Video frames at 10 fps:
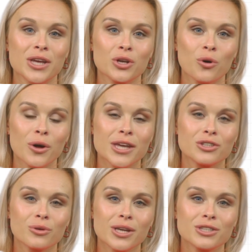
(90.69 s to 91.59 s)
According
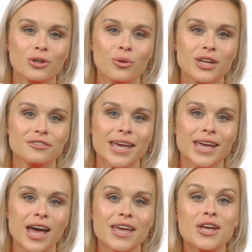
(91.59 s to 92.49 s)
to Intuitive
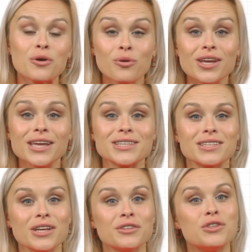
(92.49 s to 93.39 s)
AI Analytics,